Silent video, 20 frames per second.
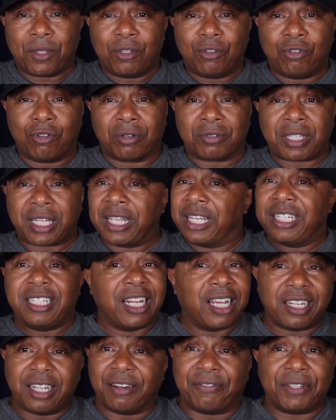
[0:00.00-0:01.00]
You know what I'm saying?
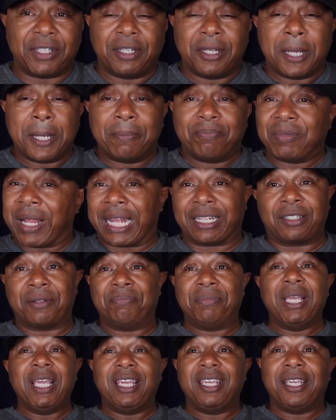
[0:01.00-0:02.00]
None of it. Not to
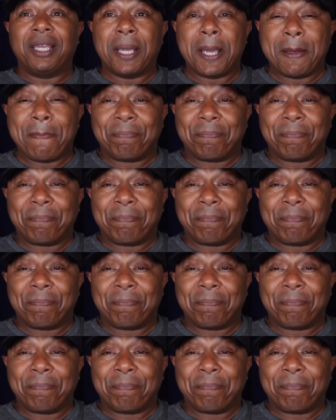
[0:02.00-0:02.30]
me.